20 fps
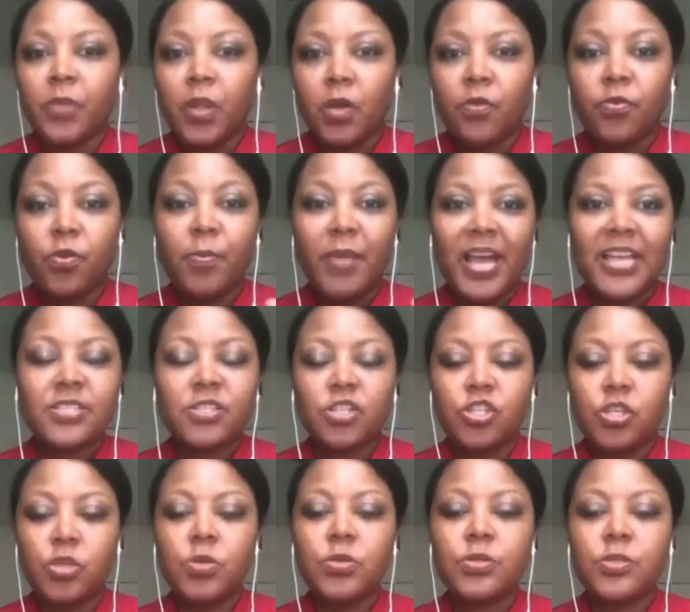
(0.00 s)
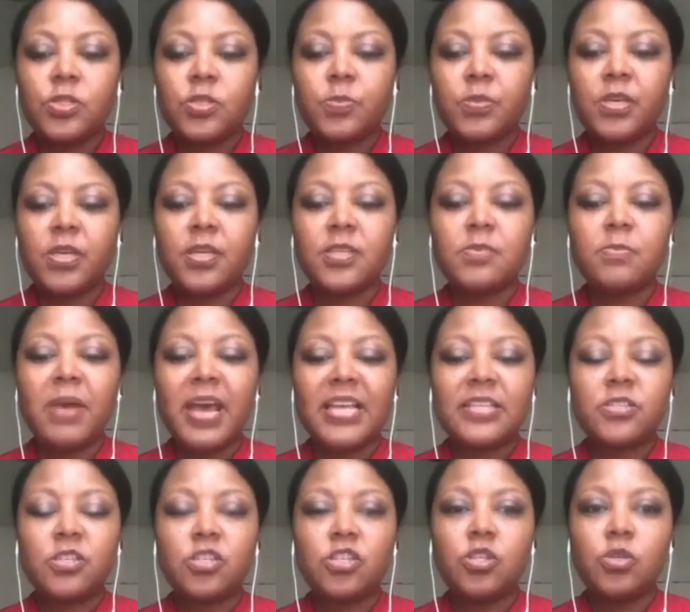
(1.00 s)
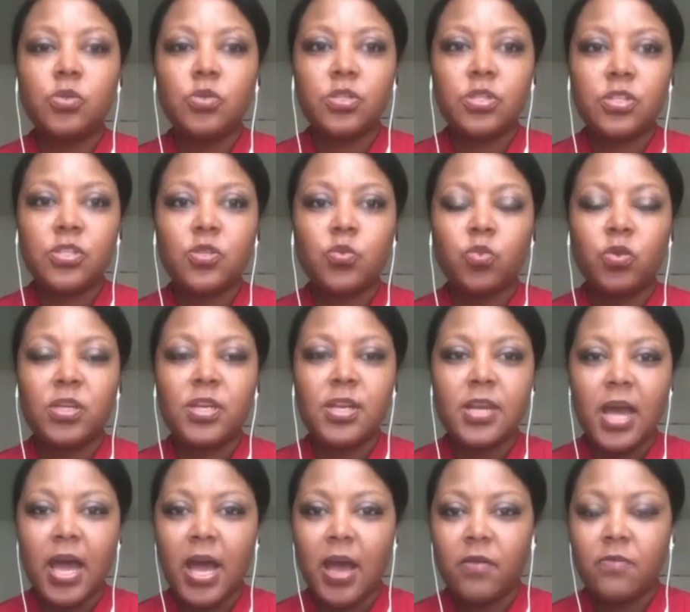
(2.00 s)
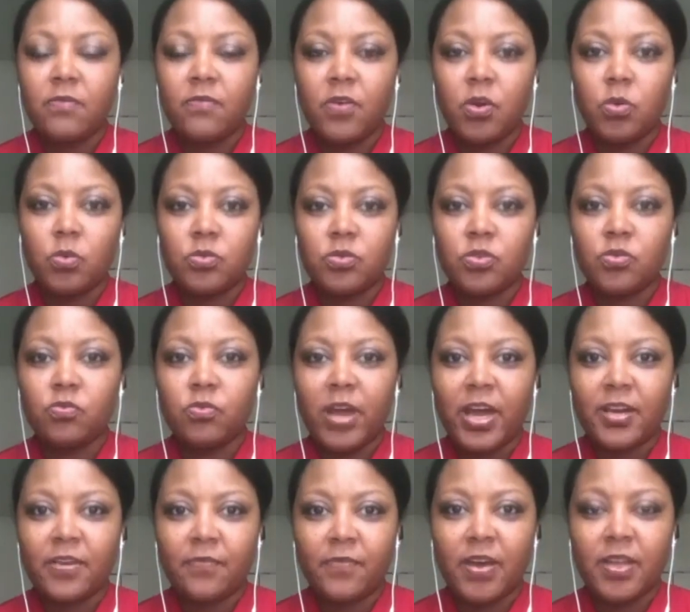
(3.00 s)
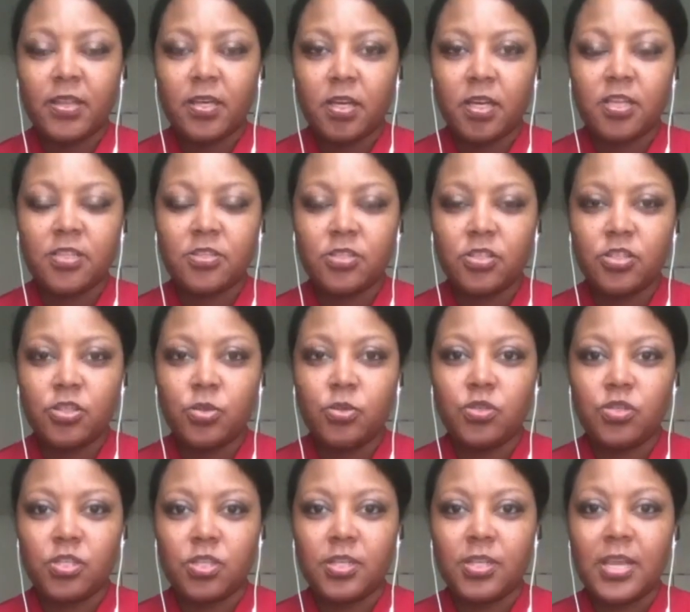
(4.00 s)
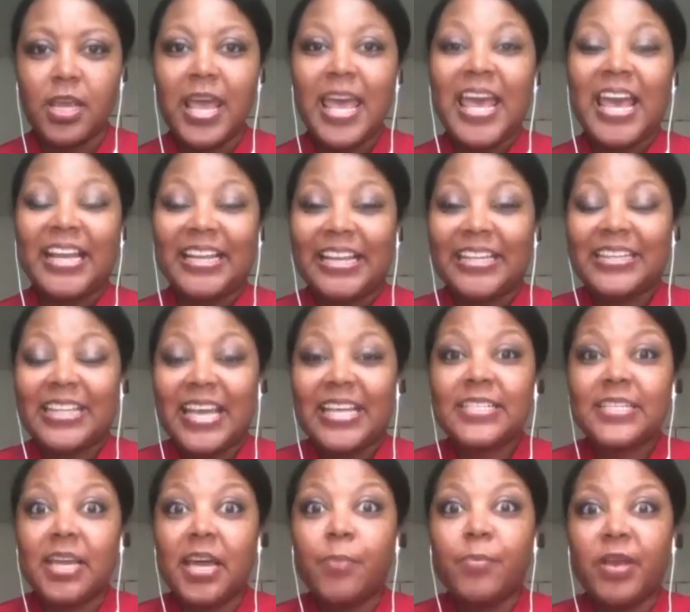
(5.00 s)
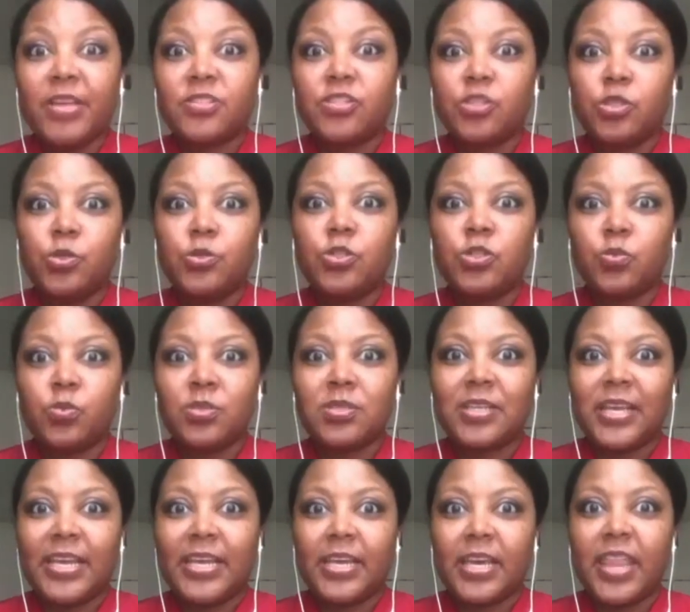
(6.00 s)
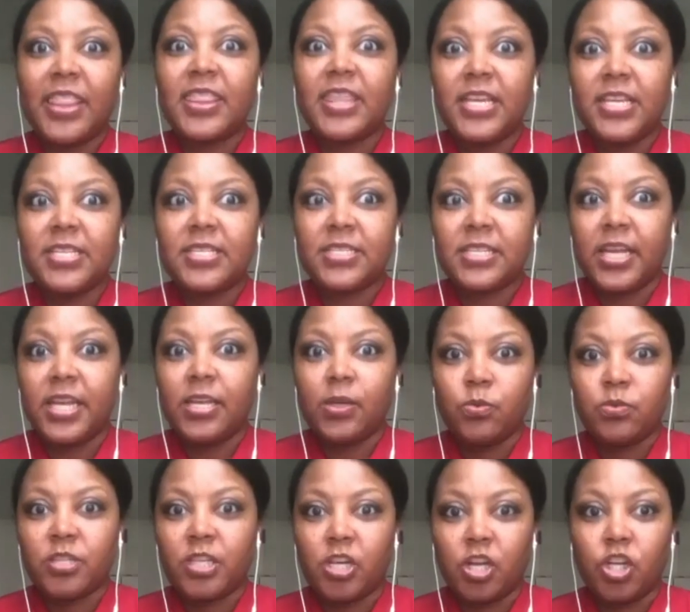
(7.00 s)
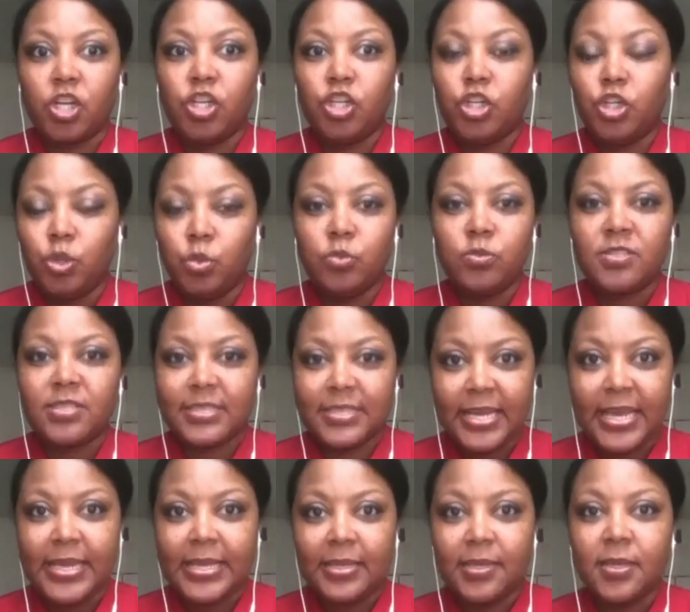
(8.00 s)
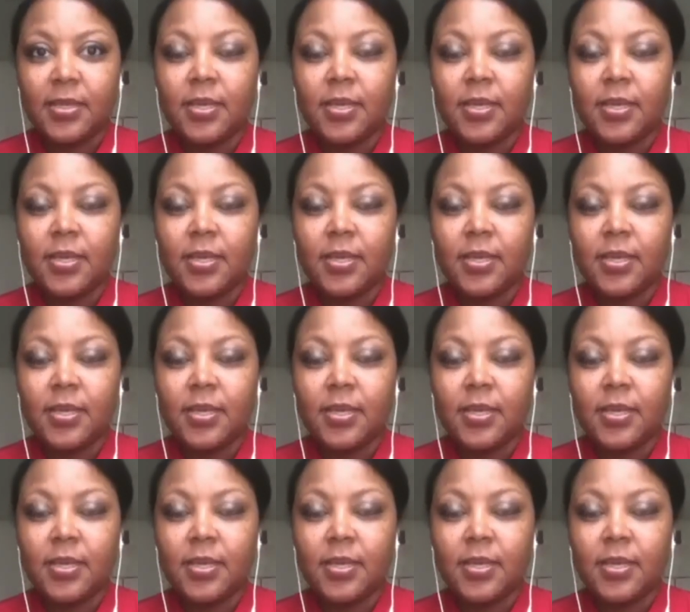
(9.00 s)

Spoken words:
for Massachusetts, because Massachusetts would not vote to ratify the Constitution. And at that time, Massachusetts was like the state. It was like a huge state.